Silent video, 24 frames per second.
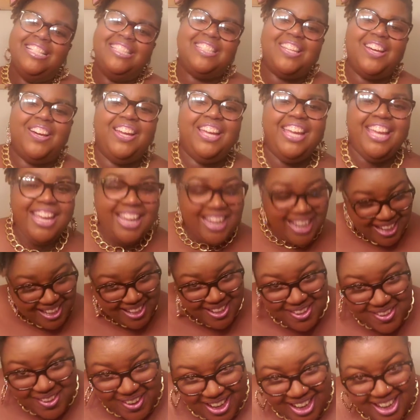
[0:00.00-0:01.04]
So
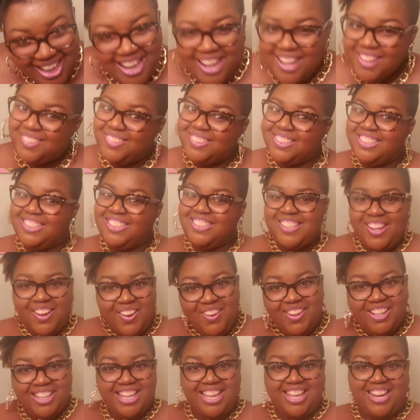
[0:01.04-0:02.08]
anyway, I'm
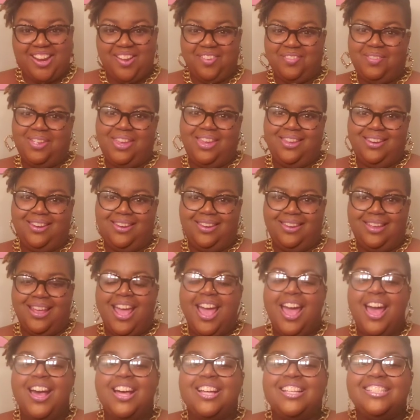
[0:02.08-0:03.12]
so glad I made it.
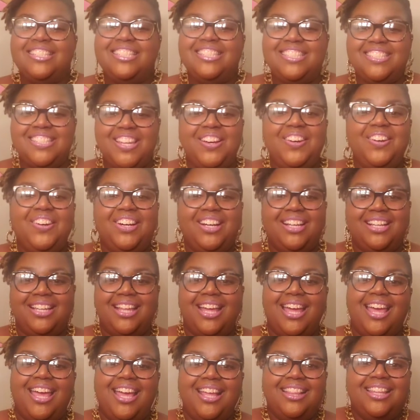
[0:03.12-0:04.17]
So
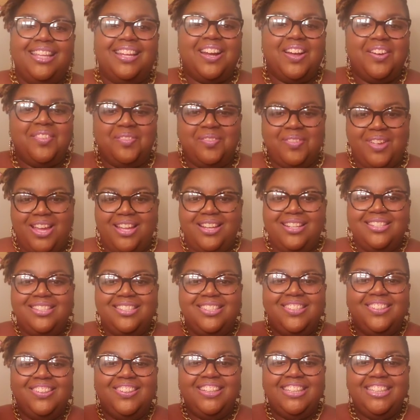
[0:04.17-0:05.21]
glad that I made it
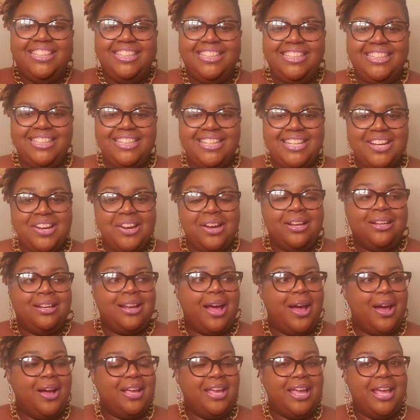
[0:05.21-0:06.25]
to a year, and
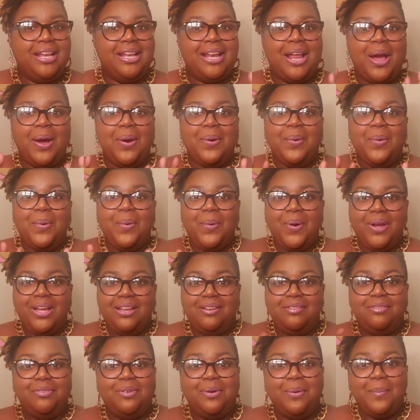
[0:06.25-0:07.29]
I cannot
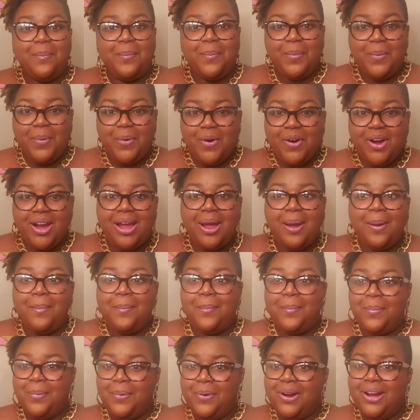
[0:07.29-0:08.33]
wait for more and
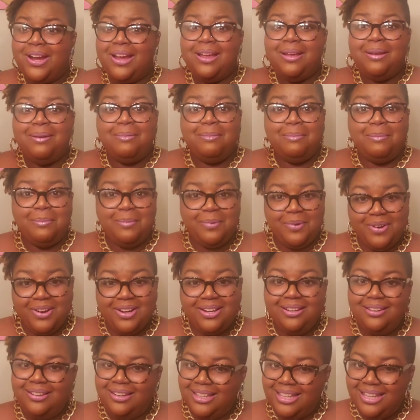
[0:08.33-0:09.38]
more and more
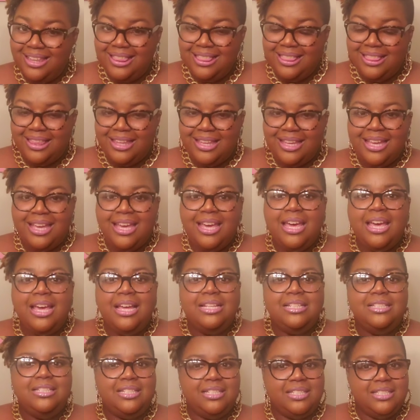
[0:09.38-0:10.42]
length,
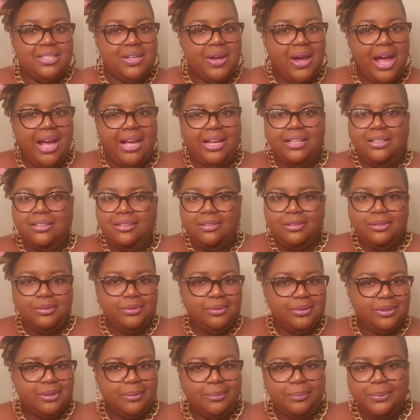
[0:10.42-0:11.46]
just so I can
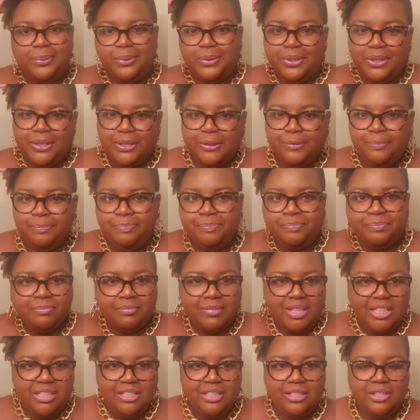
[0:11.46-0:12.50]
do some more,
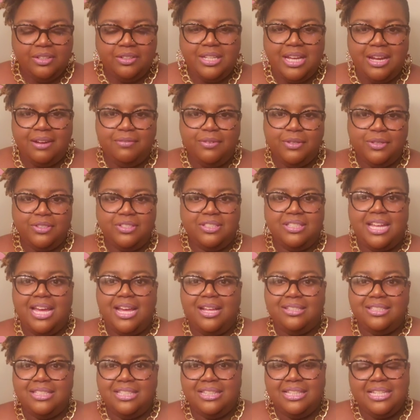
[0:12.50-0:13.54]
diverse
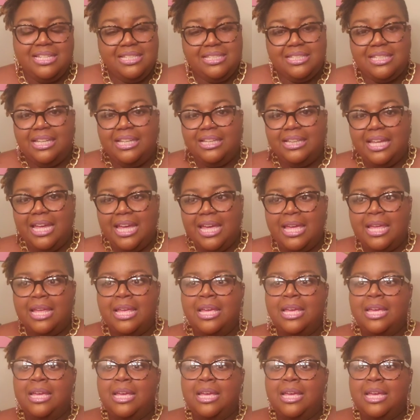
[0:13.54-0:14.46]
styles and things like that.